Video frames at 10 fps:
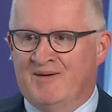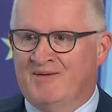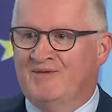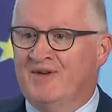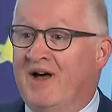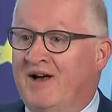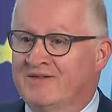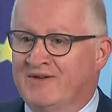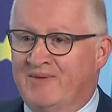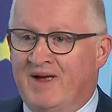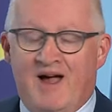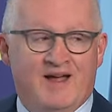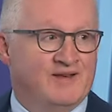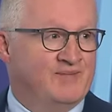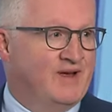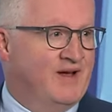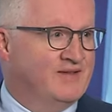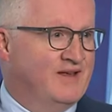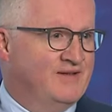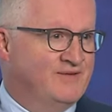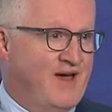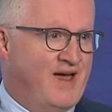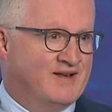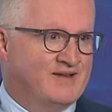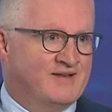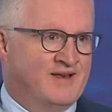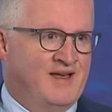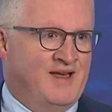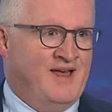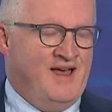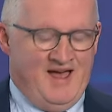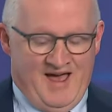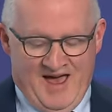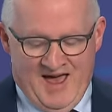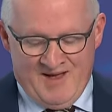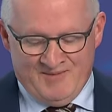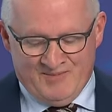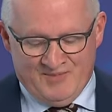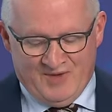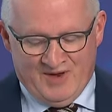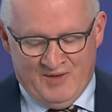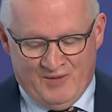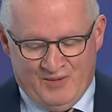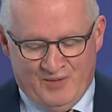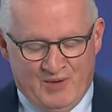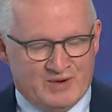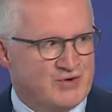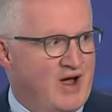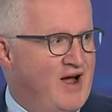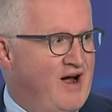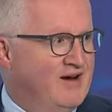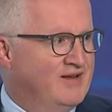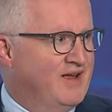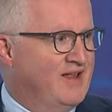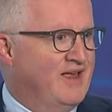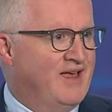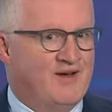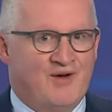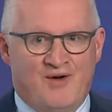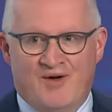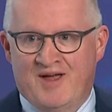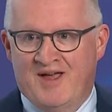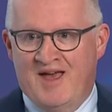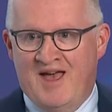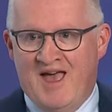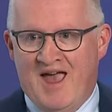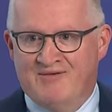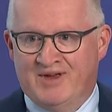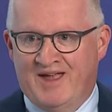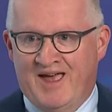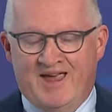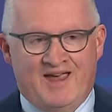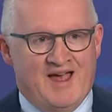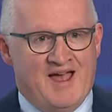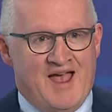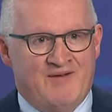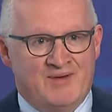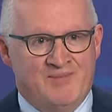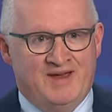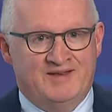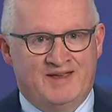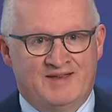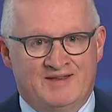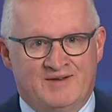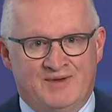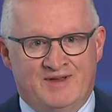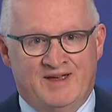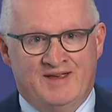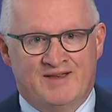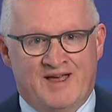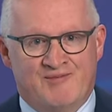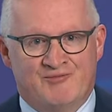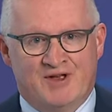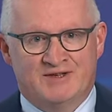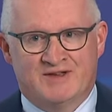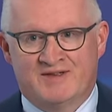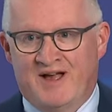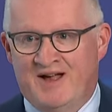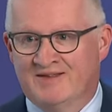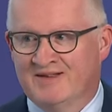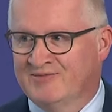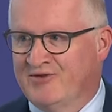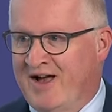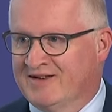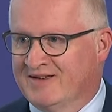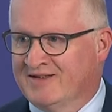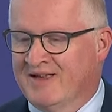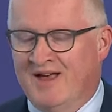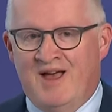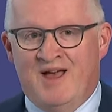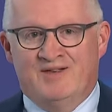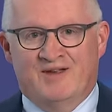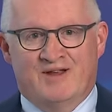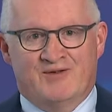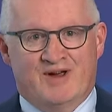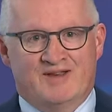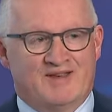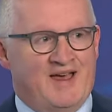philosophy behind it, because in fact, you know, we would try hard, I think, every day, every meeting, to indeed bridge the science and the practice. So in other words,